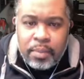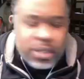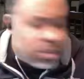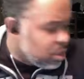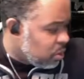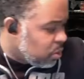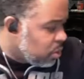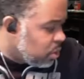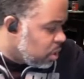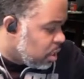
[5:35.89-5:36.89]
and so
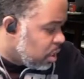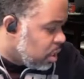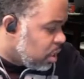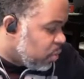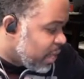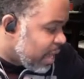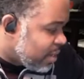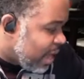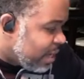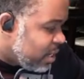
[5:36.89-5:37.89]
uh, we got
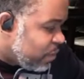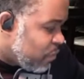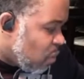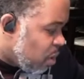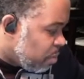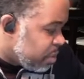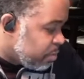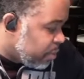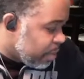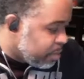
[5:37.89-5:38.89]
94 people.